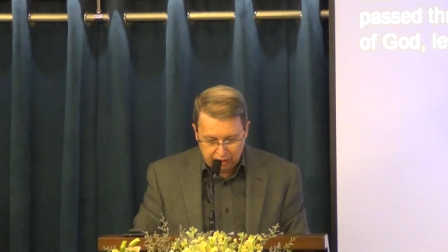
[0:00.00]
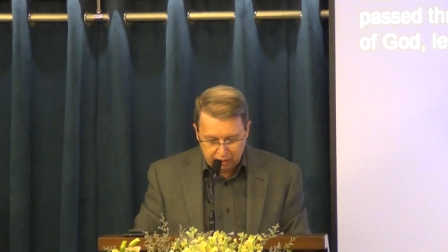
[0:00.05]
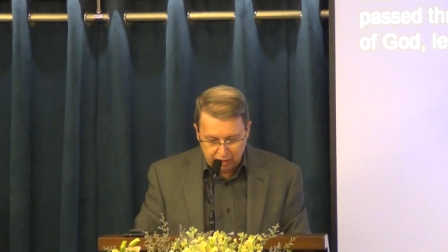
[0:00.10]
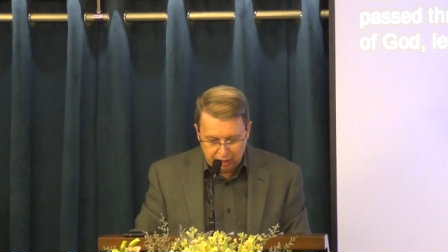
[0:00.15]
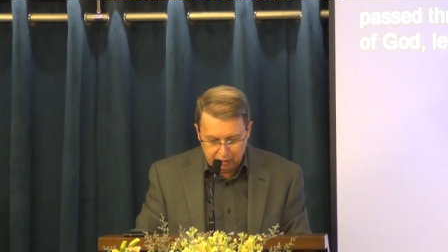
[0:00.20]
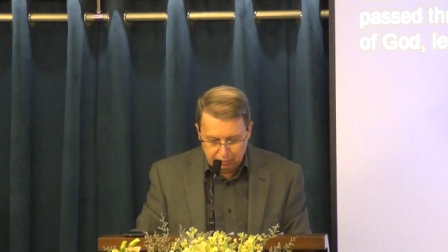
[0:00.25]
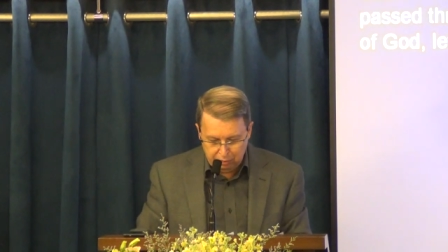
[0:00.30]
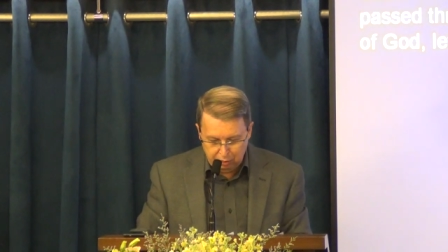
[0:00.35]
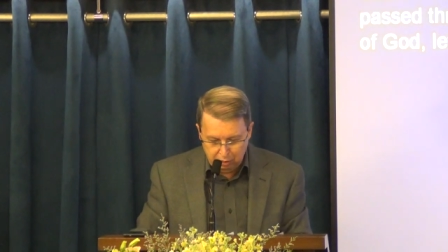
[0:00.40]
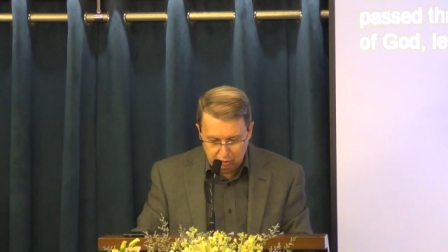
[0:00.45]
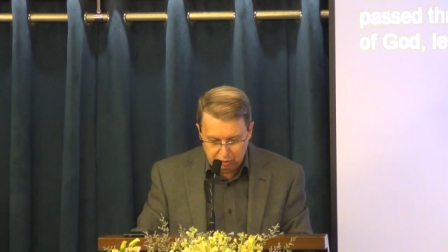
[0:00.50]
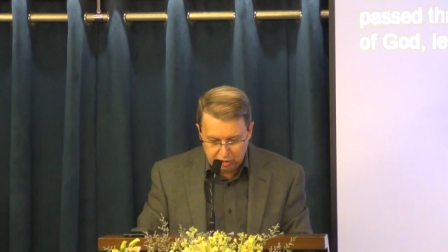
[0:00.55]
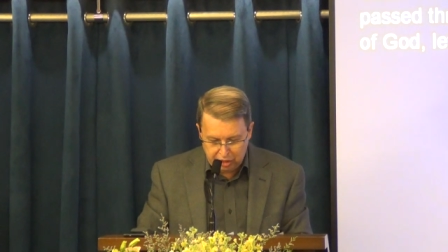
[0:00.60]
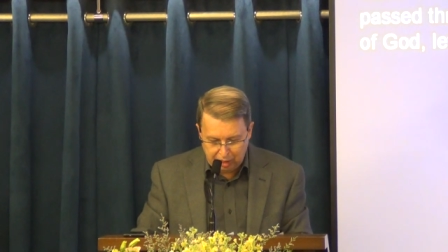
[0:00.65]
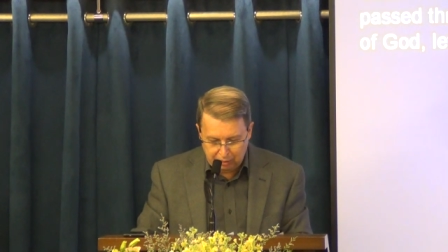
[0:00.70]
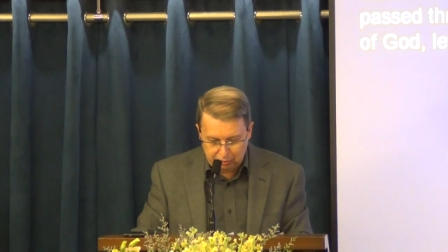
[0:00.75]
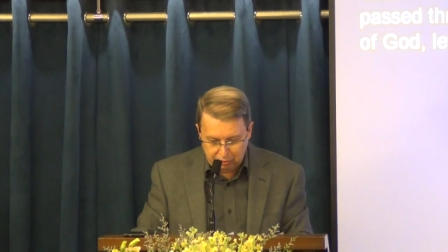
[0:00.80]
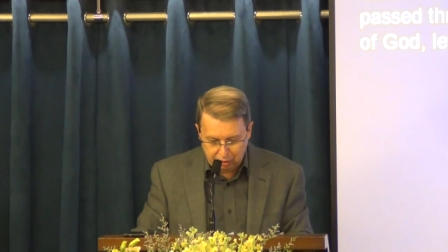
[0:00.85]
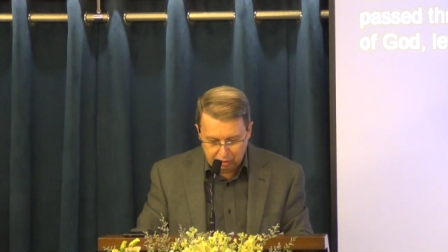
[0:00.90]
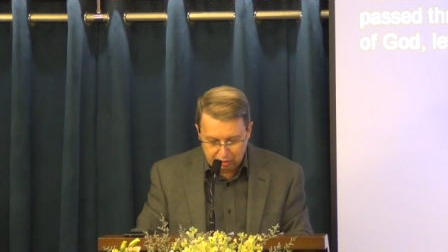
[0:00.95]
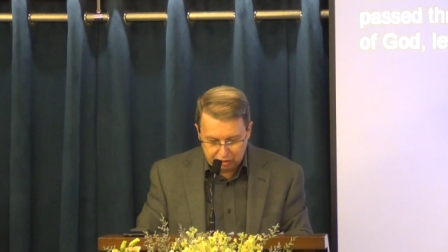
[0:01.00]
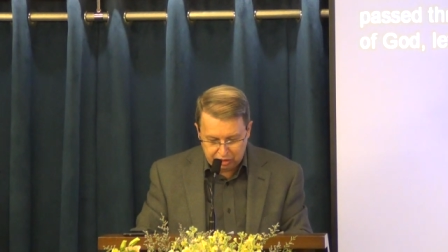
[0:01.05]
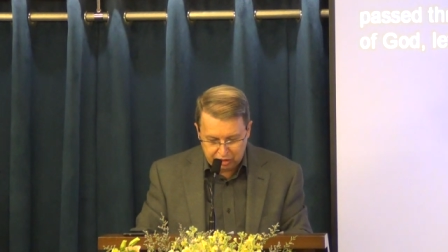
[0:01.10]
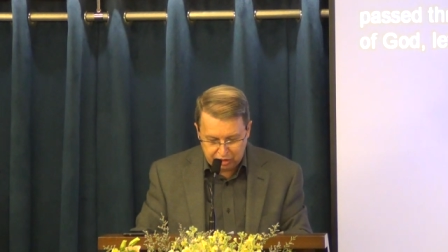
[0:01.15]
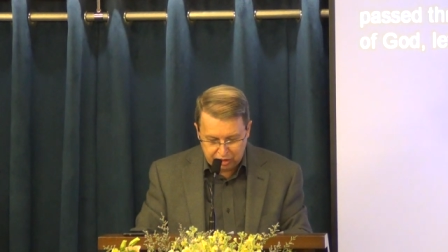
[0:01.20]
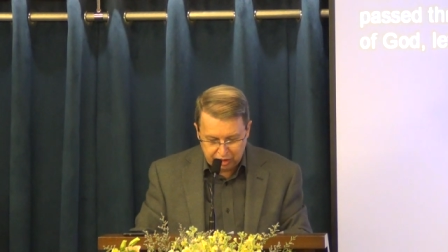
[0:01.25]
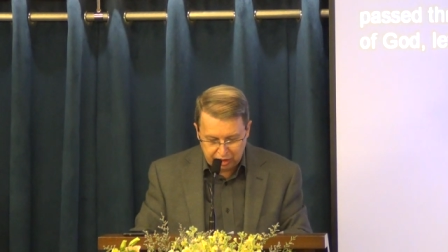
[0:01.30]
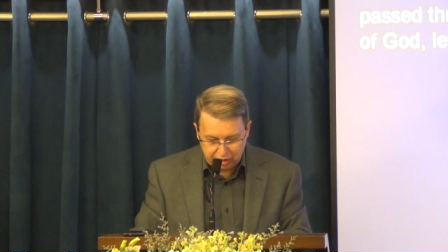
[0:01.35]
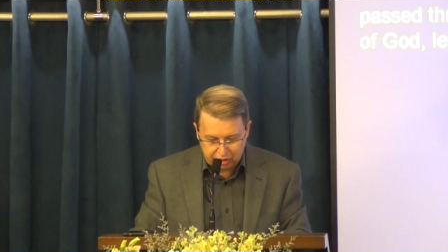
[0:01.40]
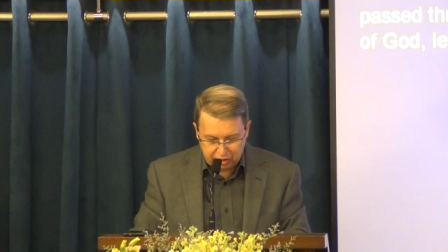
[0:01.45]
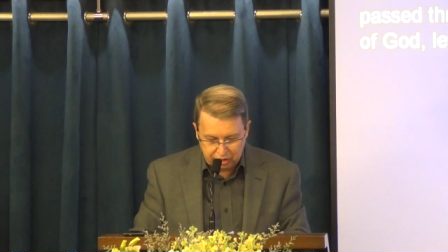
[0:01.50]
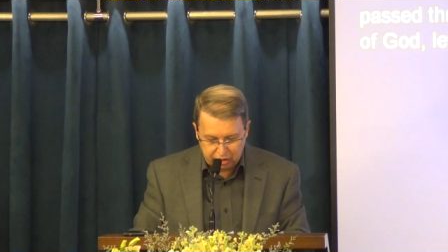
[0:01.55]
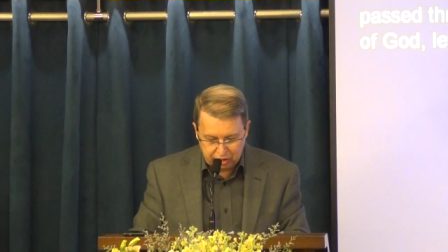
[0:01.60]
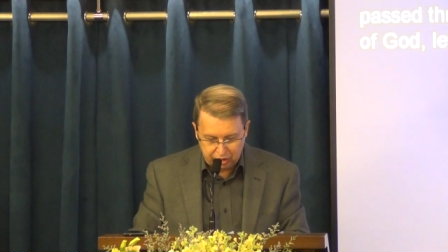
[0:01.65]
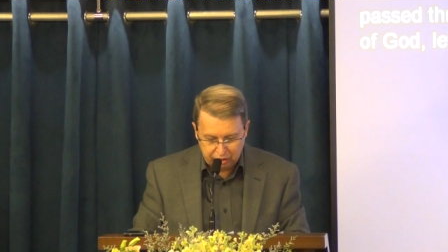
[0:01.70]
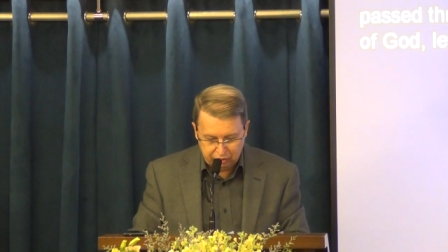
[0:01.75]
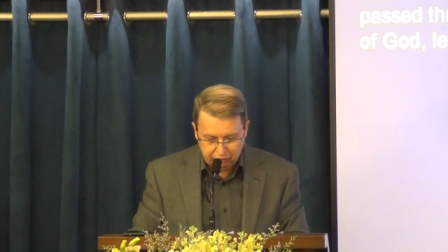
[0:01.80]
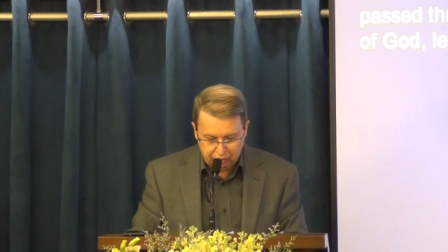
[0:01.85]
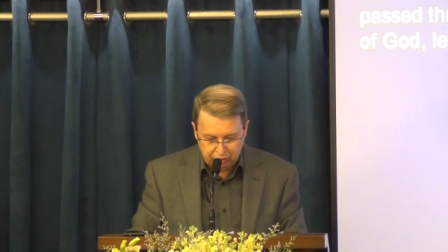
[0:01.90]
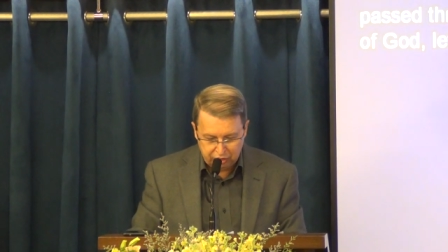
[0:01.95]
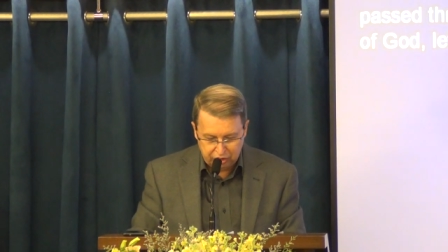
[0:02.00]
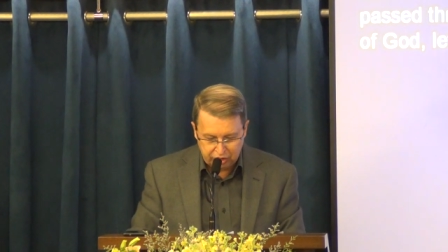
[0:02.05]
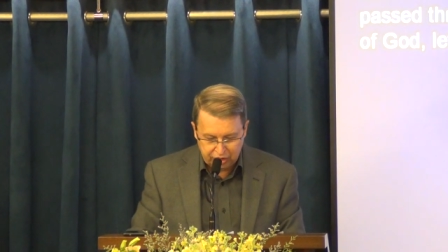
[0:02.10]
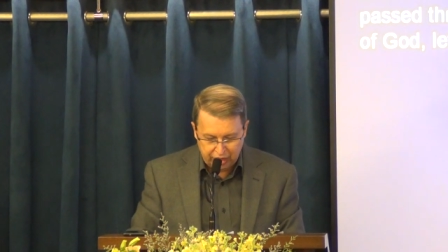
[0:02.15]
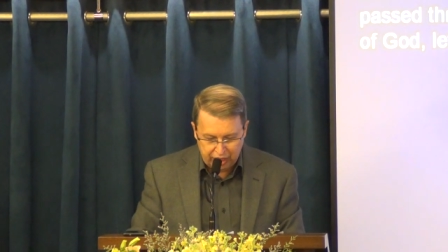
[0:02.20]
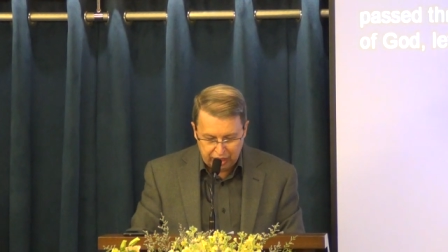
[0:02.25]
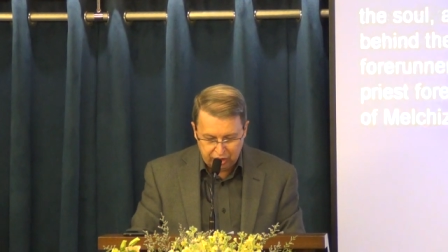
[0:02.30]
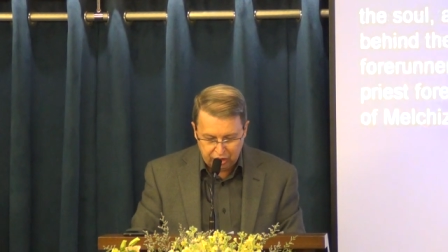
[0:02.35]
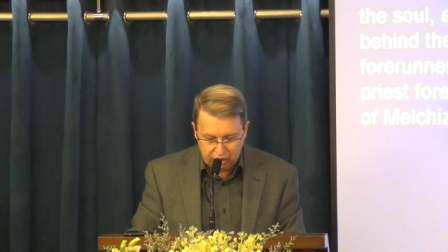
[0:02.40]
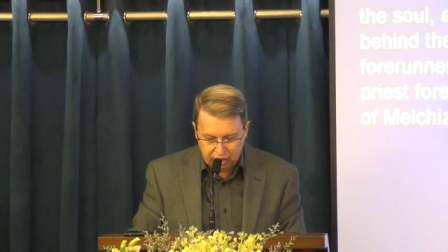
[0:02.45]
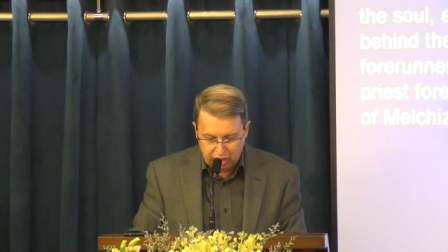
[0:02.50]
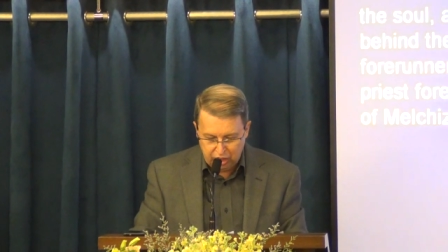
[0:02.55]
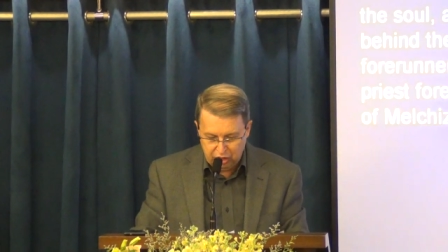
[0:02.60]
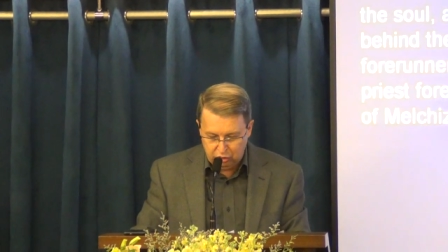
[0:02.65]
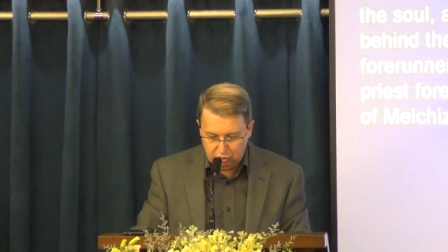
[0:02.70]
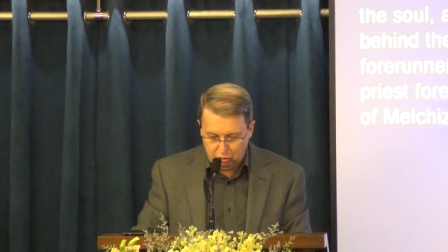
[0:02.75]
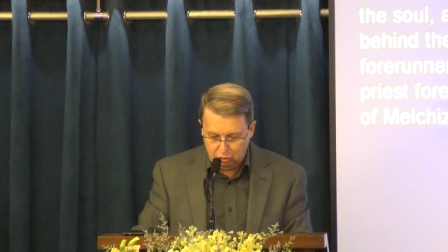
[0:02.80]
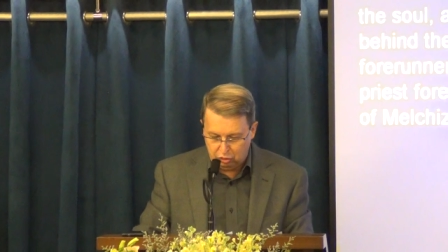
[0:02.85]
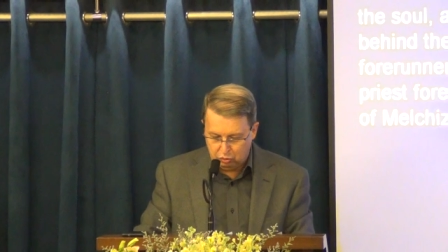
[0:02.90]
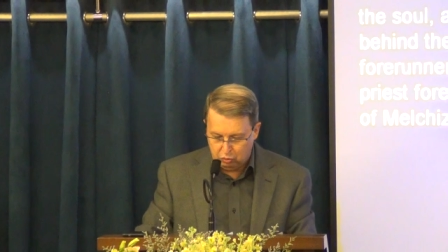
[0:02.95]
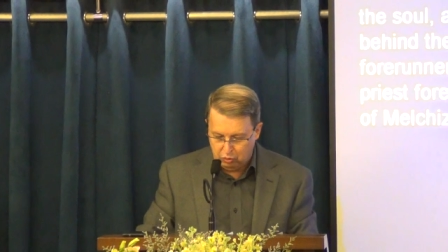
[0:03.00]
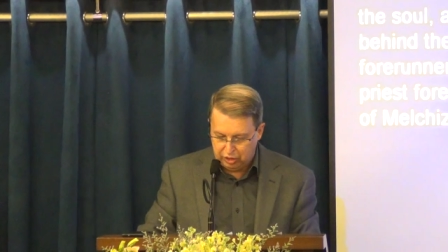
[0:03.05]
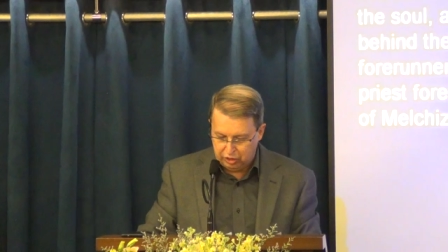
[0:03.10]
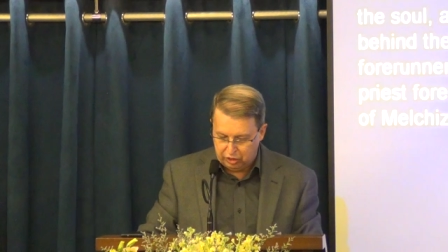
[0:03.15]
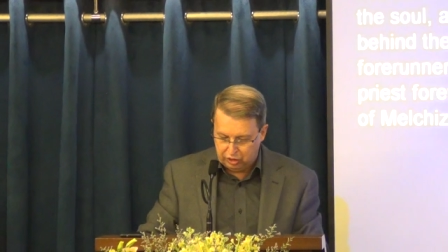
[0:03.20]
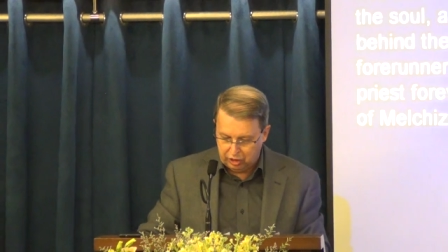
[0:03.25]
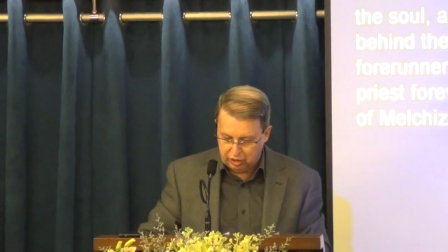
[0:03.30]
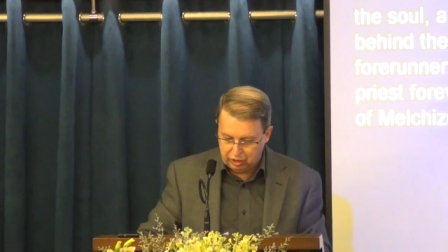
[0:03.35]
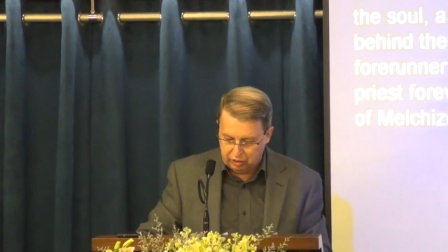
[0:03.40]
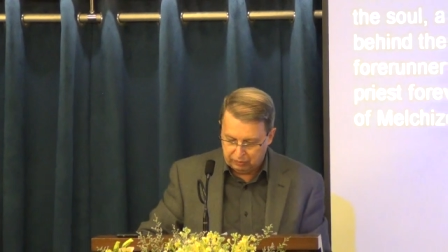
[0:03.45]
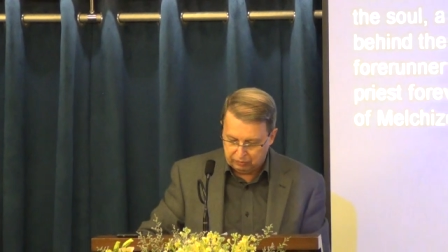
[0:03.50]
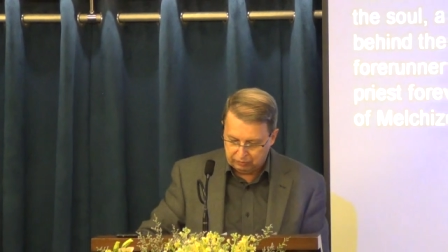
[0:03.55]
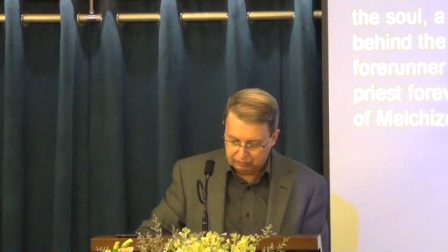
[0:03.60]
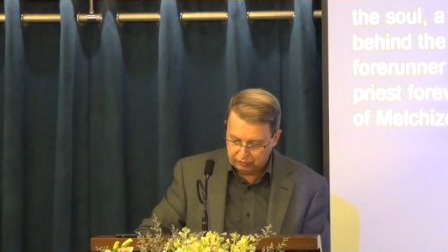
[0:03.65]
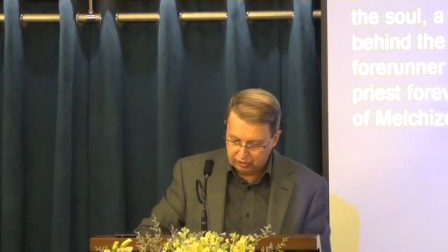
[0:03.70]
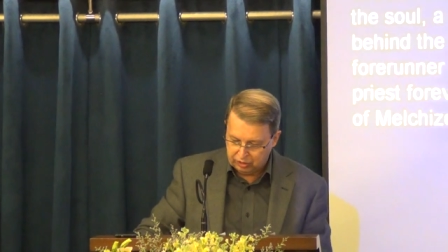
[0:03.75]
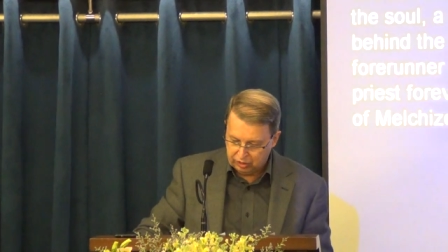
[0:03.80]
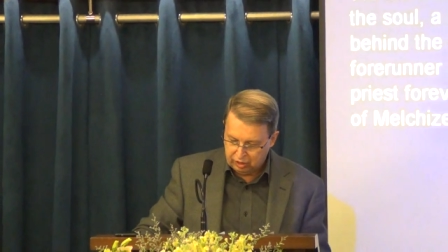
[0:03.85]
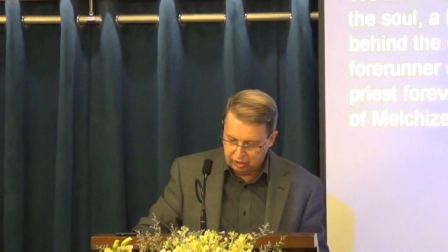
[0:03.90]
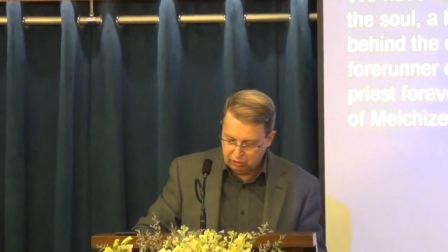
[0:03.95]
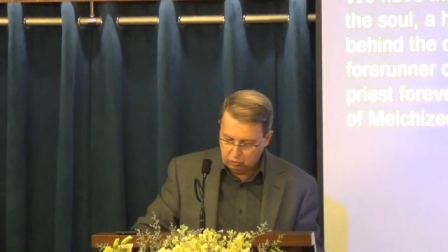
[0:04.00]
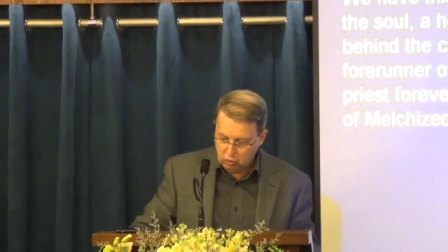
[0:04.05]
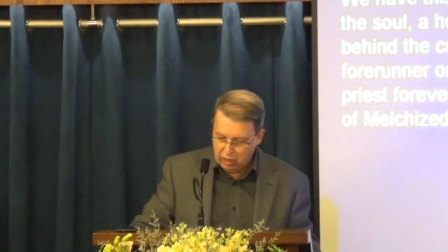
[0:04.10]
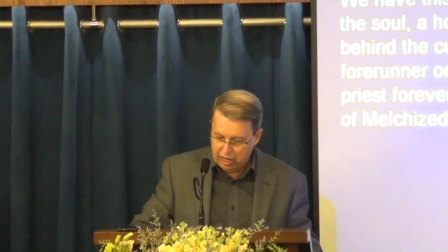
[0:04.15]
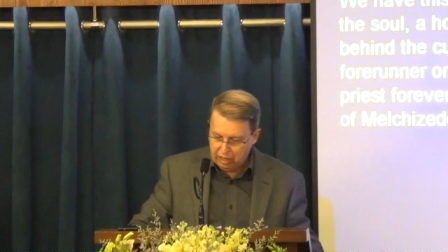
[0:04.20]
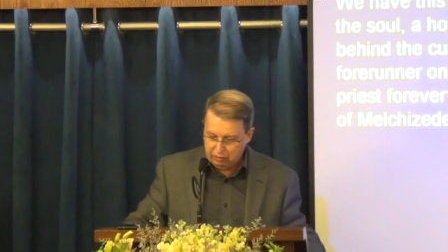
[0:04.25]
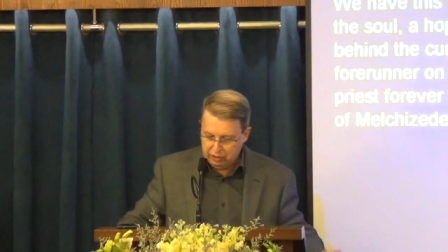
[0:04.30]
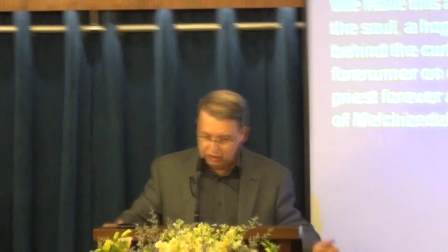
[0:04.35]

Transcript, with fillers: Hebrews chapter 6, verse 19 to 20. Where